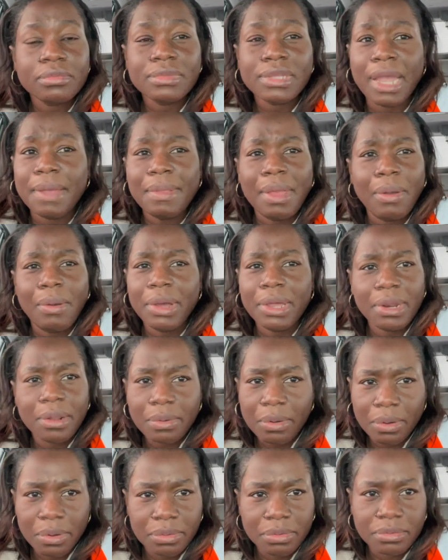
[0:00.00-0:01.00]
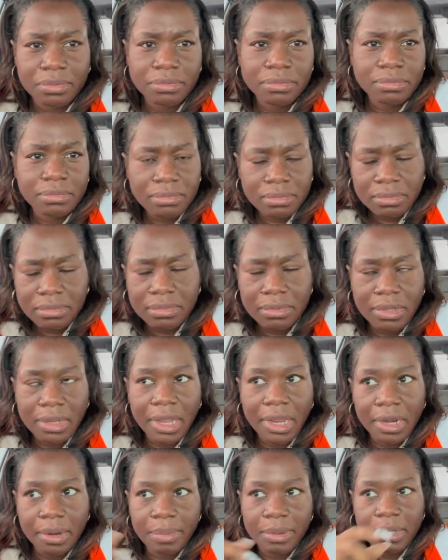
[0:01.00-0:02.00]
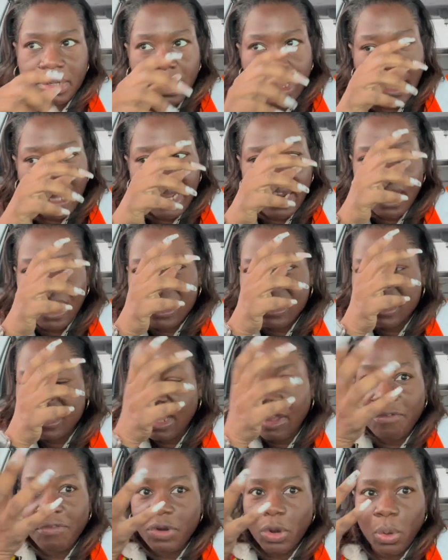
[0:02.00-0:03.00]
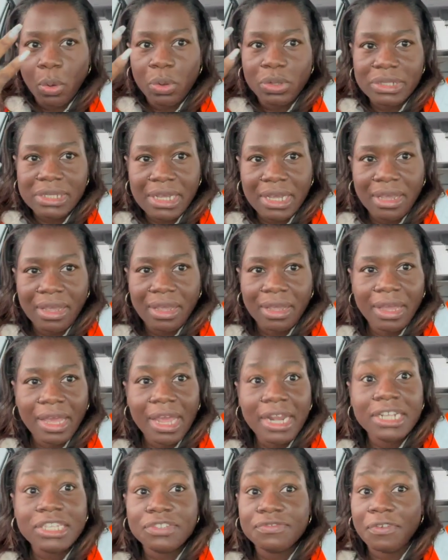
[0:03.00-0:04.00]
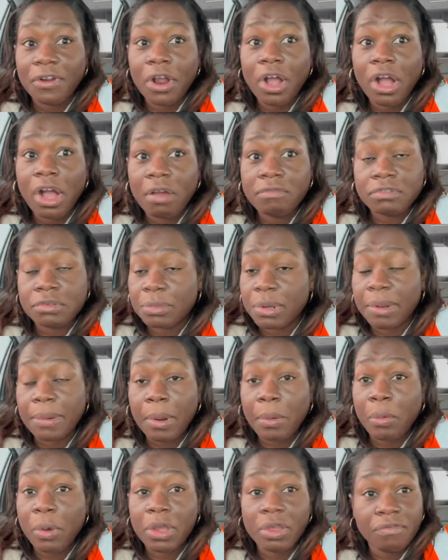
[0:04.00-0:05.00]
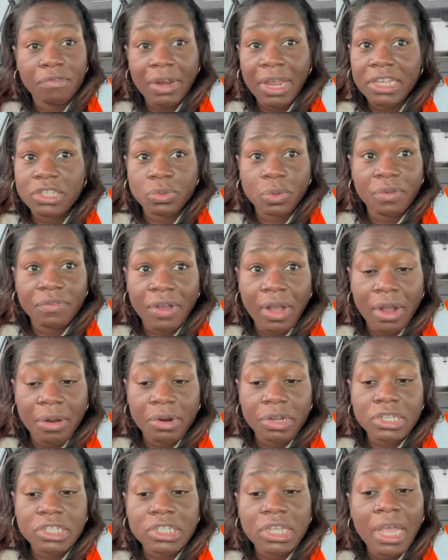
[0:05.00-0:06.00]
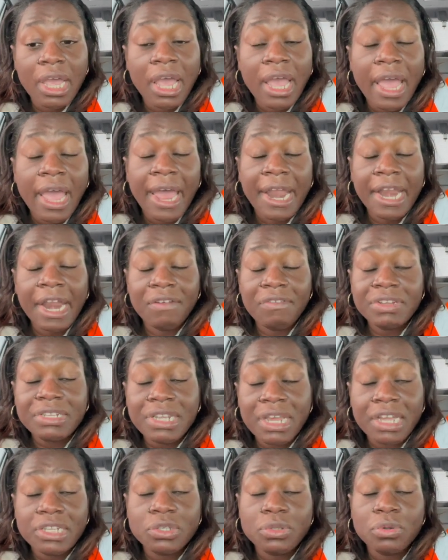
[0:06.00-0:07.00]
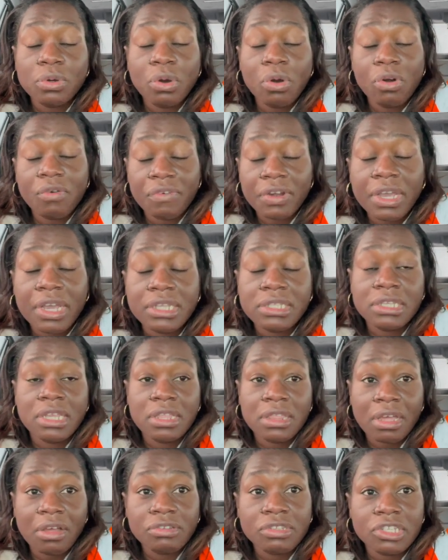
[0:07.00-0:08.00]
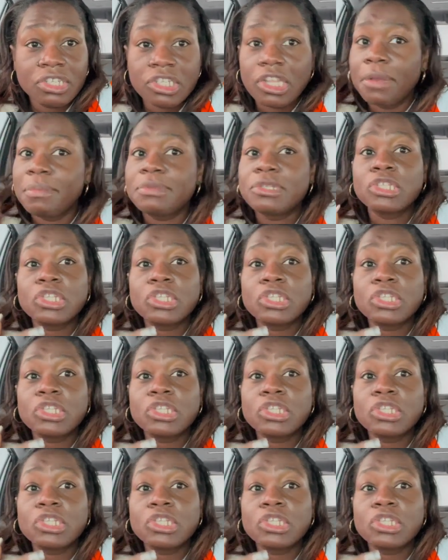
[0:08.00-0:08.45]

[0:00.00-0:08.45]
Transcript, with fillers: I'm not walking around in the building like that for the whole day. It is very uncomfortable and I'm walking for like 12 hours. And every day I do over 18,000 steps.